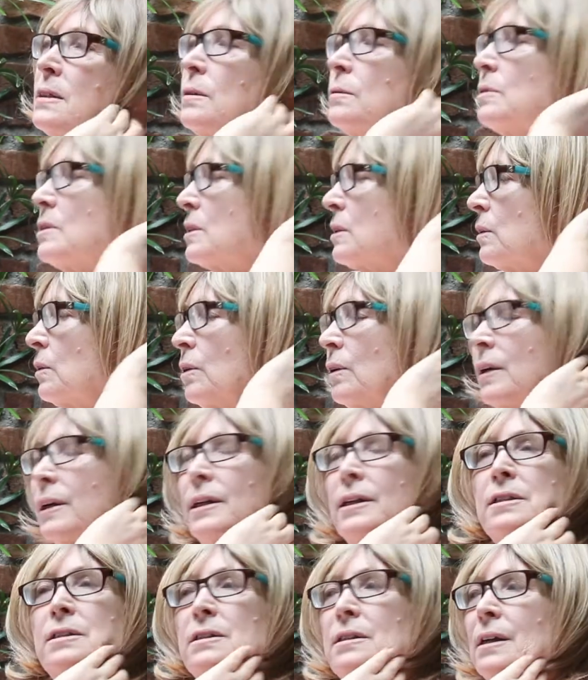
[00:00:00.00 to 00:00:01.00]
here was
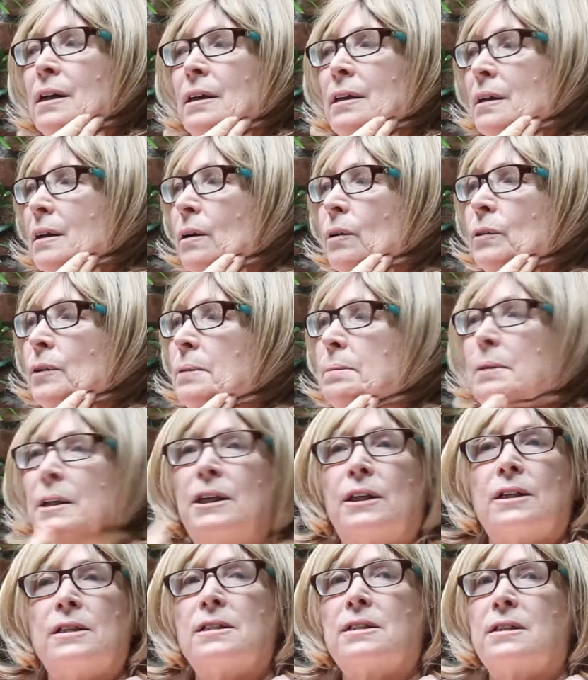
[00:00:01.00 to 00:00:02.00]
glorious, and only
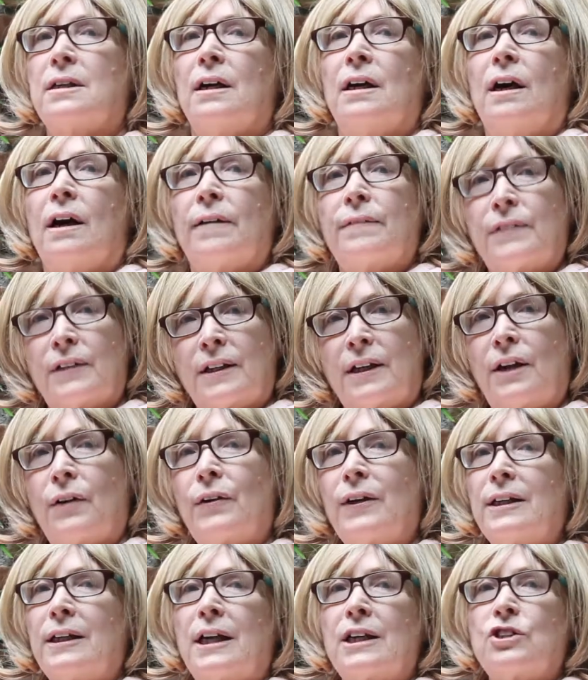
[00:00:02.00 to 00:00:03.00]
because of the
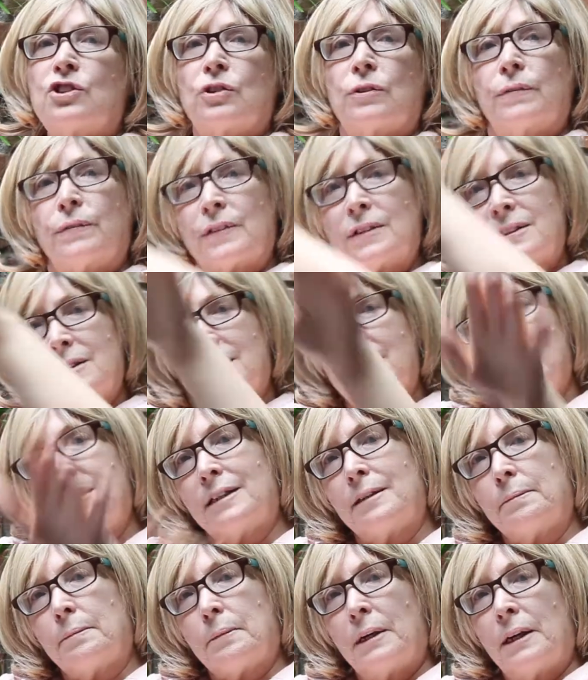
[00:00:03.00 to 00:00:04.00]
caring nature of the
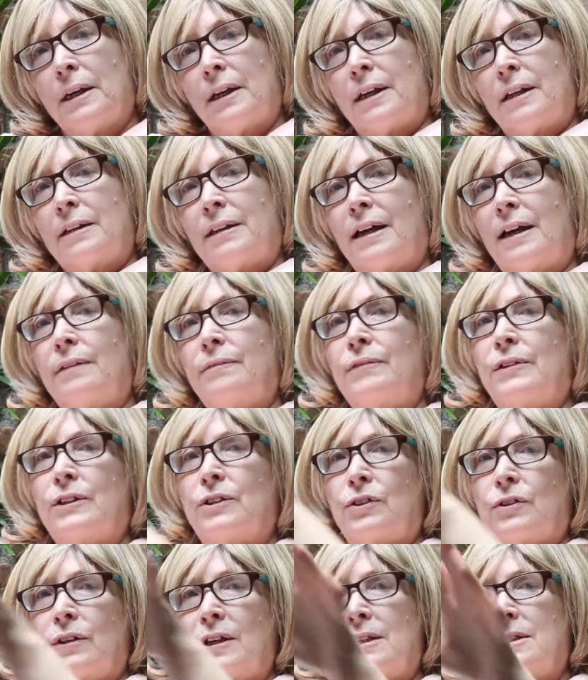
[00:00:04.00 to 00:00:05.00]
team that
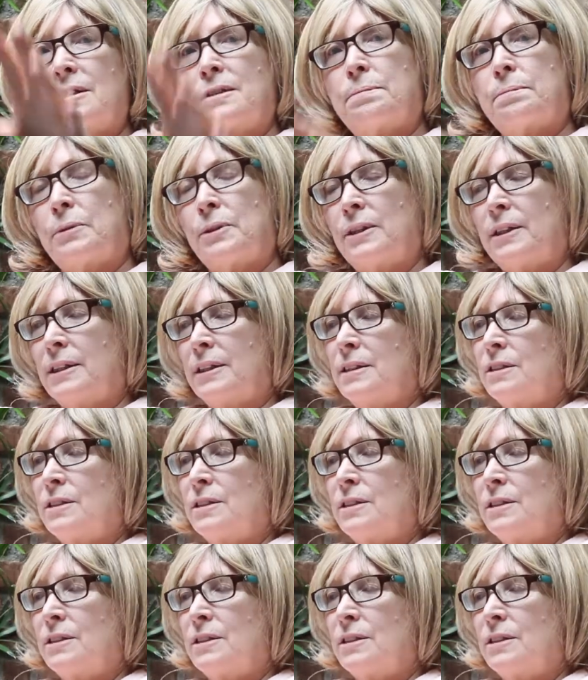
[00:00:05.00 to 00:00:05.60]
Victor has put